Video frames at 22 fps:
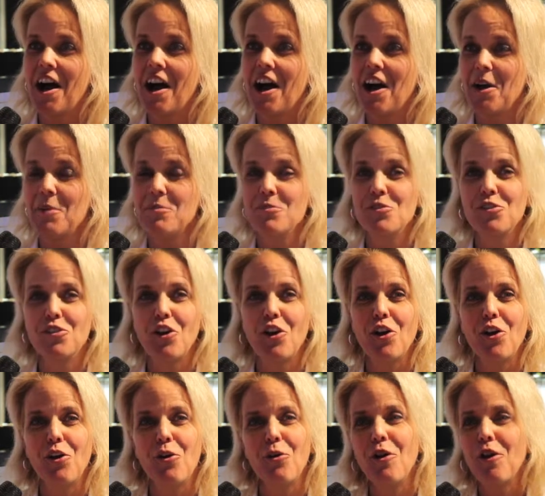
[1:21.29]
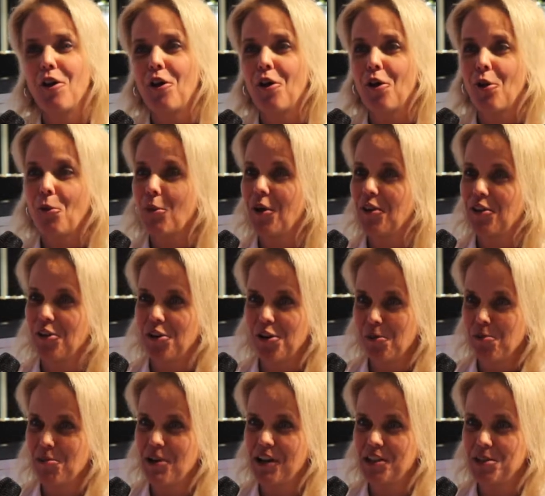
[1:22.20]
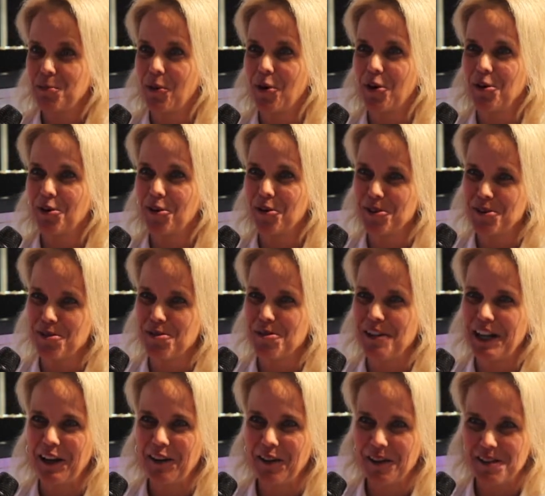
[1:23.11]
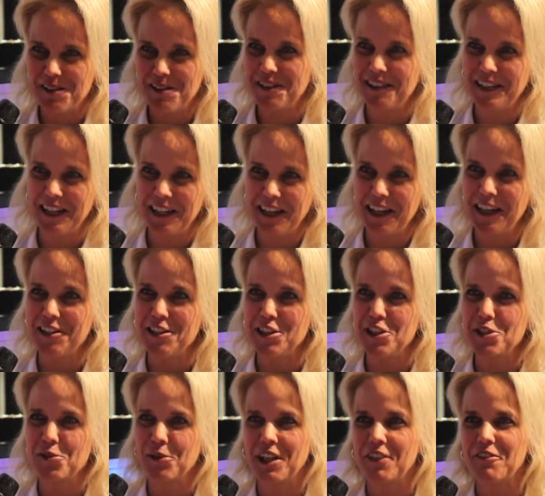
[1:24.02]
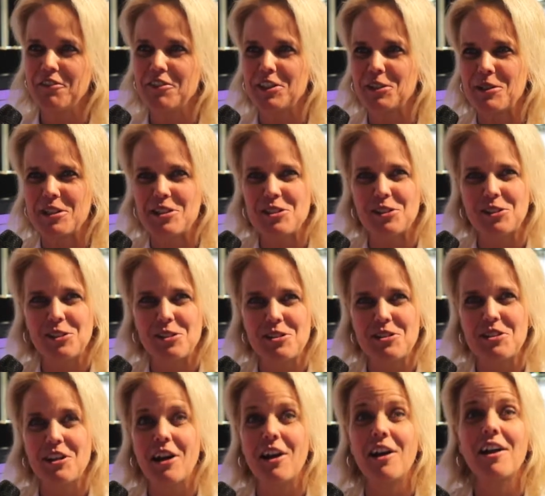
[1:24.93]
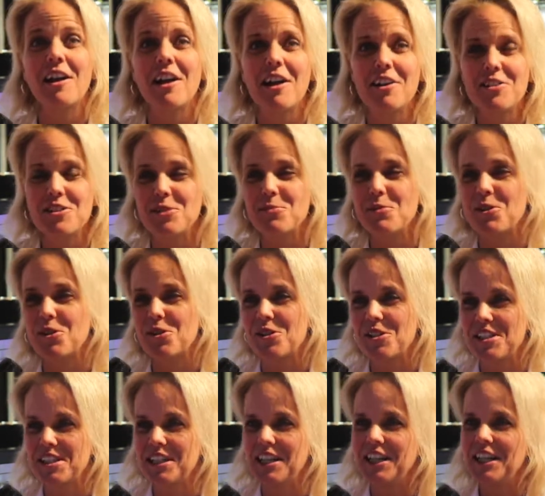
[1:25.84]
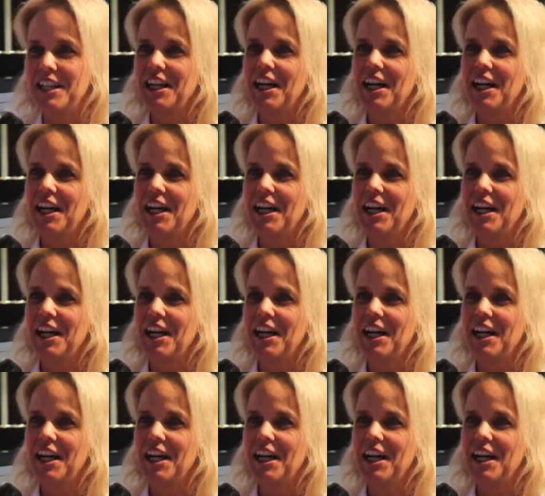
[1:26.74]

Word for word: Um, so whether our press partners are there, industry influencers, customers,